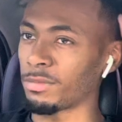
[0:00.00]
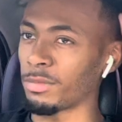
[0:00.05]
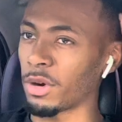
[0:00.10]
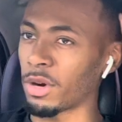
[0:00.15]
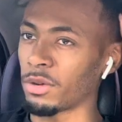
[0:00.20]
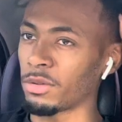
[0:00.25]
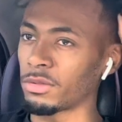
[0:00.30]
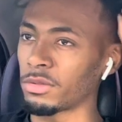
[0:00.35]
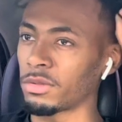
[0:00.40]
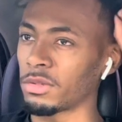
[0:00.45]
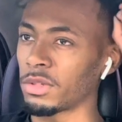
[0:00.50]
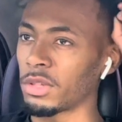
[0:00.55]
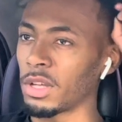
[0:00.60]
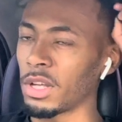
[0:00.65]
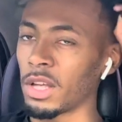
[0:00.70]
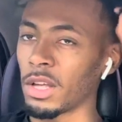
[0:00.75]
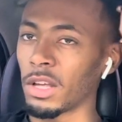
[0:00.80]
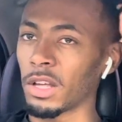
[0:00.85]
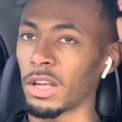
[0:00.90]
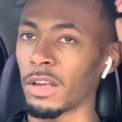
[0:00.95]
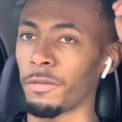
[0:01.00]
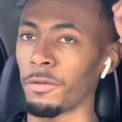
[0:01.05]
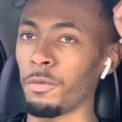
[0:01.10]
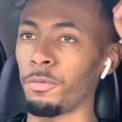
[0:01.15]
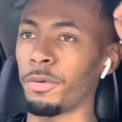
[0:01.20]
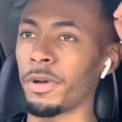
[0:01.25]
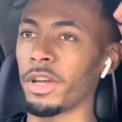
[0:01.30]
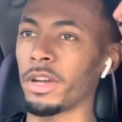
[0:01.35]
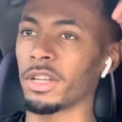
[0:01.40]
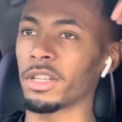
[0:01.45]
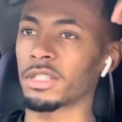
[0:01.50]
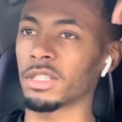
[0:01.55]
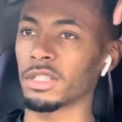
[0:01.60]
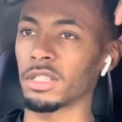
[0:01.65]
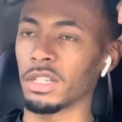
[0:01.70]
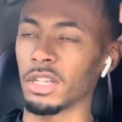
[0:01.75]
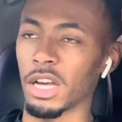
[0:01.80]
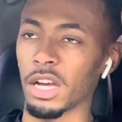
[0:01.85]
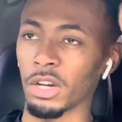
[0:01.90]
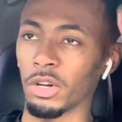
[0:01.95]
bro. If you playing against an
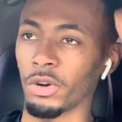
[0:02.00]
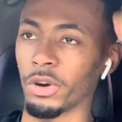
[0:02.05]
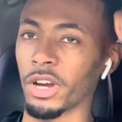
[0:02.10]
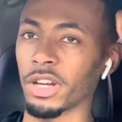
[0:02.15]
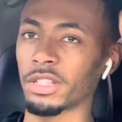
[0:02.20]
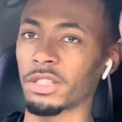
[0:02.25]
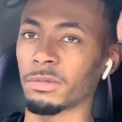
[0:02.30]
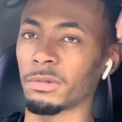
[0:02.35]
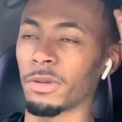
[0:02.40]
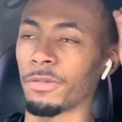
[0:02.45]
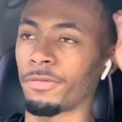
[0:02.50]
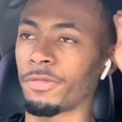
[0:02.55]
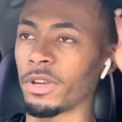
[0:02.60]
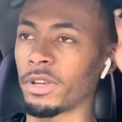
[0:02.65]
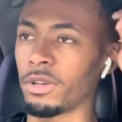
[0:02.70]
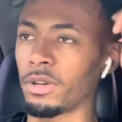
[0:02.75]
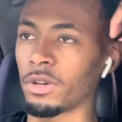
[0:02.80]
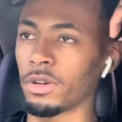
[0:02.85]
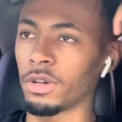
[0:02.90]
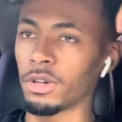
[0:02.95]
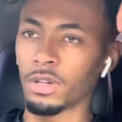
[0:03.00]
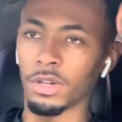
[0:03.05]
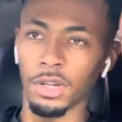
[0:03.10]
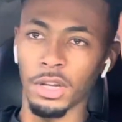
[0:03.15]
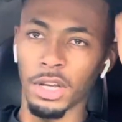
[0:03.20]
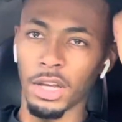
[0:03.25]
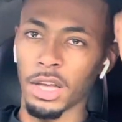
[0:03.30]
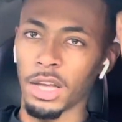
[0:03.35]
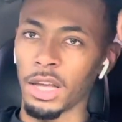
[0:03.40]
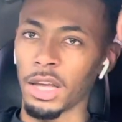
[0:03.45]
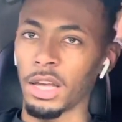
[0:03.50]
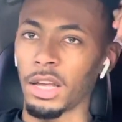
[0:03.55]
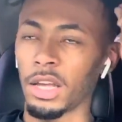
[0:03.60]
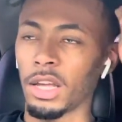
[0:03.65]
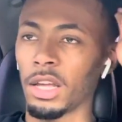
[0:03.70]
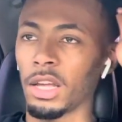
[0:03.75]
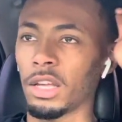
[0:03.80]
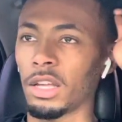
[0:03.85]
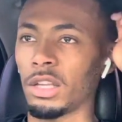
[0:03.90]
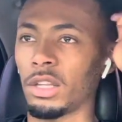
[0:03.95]
aggressive defender,
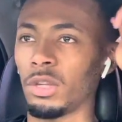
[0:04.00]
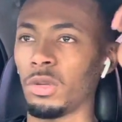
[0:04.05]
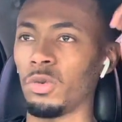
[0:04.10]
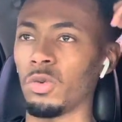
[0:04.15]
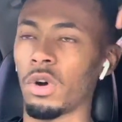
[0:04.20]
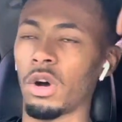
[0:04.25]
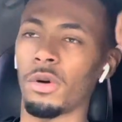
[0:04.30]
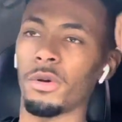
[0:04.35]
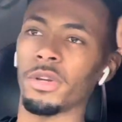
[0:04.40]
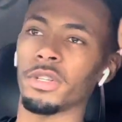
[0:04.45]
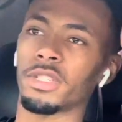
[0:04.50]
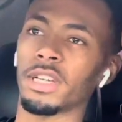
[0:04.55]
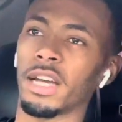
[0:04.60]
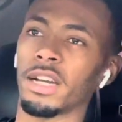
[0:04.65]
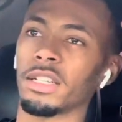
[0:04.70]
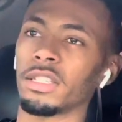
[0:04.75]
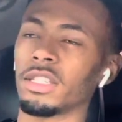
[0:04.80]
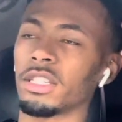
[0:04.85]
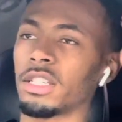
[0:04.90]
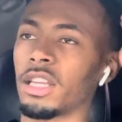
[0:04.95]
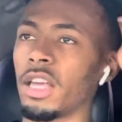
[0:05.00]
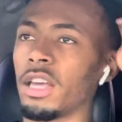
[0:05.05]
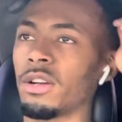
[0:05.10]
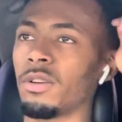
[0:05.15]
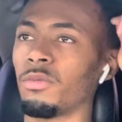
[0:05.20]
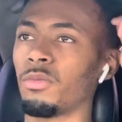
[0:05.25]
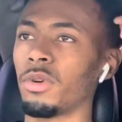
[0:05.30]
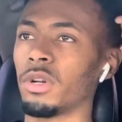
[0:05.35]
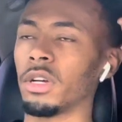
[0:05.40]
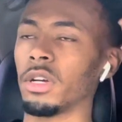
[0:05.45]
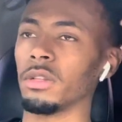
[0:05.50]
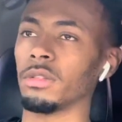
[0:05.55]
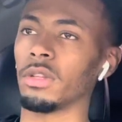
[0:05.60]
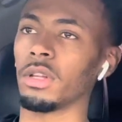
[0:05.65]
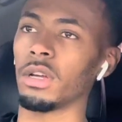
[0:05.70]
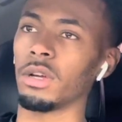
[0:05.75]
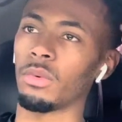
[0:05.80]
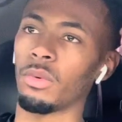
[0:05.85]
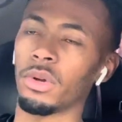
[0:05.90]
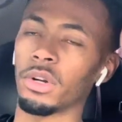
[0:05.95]
you always gotta just hit them with
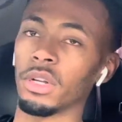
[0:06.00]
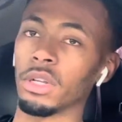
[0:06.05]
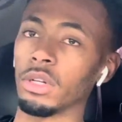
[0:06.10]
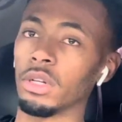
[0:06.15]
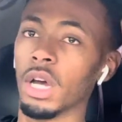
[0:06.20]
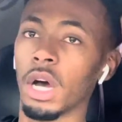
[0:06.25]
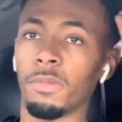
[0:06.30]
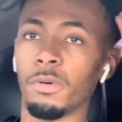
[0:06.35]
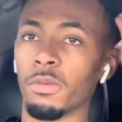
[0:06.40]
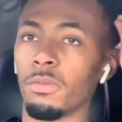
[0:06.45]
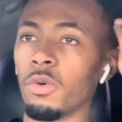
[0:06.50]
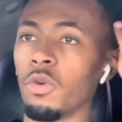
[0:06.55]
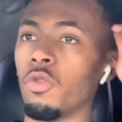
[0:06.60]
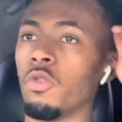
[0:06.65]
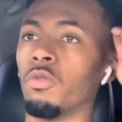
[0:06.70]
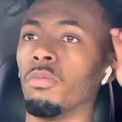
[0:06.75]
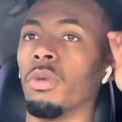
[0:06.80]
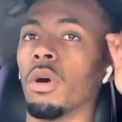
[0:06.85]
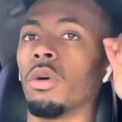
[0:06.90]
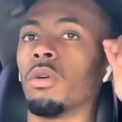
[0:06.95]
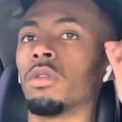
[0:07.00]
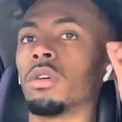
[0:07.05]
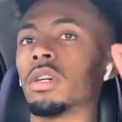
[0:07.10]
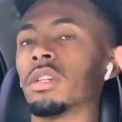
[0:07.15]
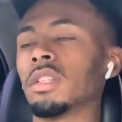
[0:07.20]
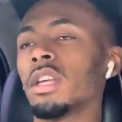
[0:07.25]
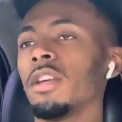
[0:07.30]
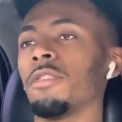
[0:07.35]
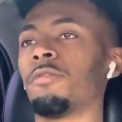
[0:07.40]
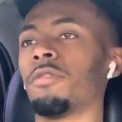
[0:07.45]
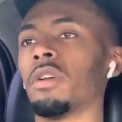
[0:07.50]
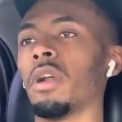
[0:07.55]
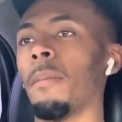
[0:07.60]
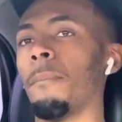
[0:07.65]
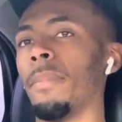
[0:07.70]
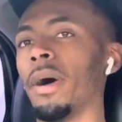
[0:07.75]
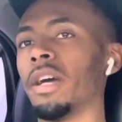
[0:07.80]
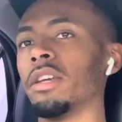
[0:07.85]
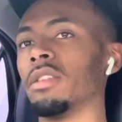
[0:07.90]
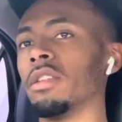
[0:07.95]
a double move, bro. Cause they finna
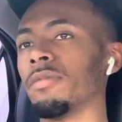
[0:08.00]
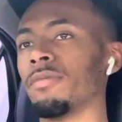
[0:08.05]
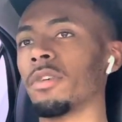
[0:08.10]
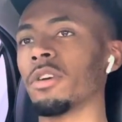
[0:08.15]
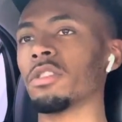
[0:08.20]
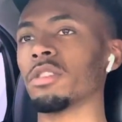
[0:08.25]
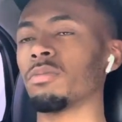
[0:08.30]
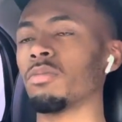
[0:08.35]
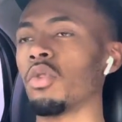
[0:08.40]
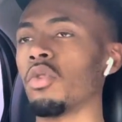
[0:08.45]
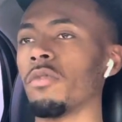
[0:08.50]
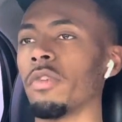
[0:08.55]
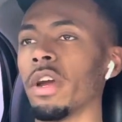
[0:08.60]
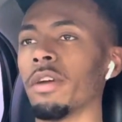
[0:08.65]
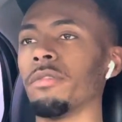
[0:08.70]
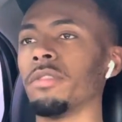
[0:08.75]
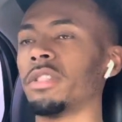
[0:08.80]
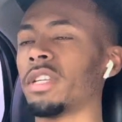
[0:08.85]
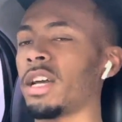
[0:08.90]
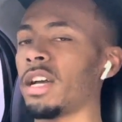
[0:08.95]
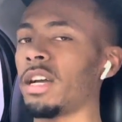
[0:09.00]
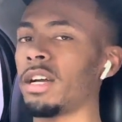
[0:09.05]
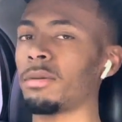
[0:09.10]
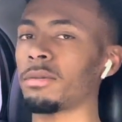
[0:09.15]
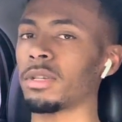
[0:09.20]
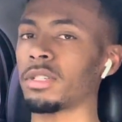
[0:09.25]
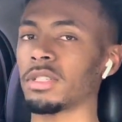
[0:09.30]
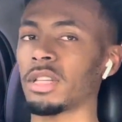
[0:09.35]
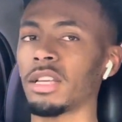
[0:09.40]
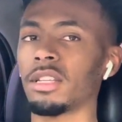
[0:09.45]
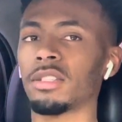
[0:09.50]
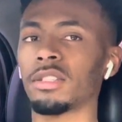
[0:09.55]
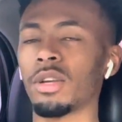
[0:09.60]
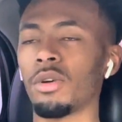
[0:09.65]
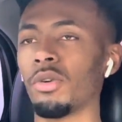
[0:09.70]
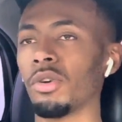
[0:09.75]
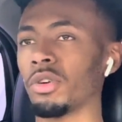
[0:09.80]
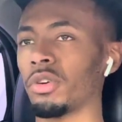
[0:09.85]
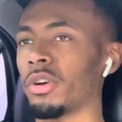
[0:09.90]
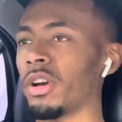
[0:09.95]
bite the first move every time because they
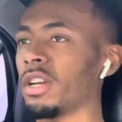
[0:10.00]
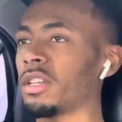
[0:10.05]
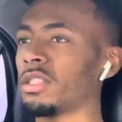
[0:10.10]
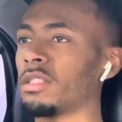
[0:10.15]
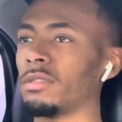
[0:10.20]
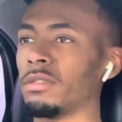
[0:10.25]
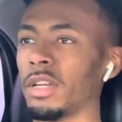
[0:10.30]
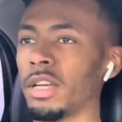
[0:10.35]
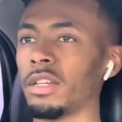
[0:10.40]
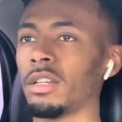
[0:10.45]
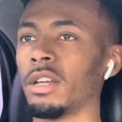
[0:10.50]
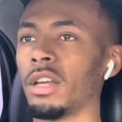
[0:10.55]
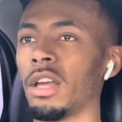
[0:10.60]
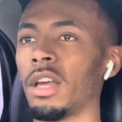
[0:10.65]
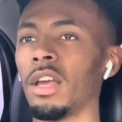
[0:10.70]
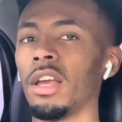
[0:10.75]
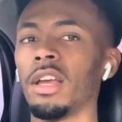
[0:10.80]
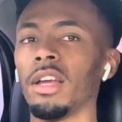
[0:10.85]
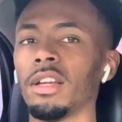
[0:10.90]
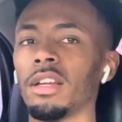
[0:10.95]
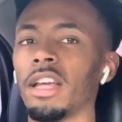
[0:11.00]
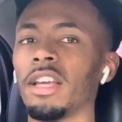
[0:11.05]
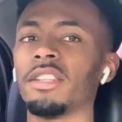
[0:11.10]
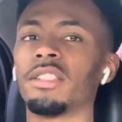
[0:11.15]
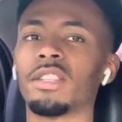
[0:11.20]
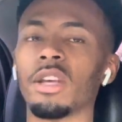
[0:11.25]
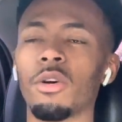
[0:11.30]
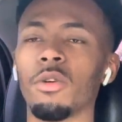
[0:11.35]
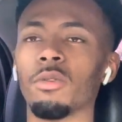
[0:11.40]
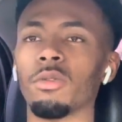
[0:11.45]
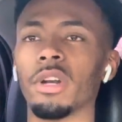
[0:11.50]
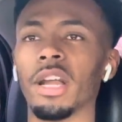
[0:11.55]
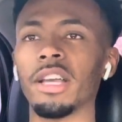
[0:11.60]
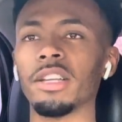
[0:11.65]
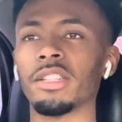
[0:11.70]
so aggressive. They so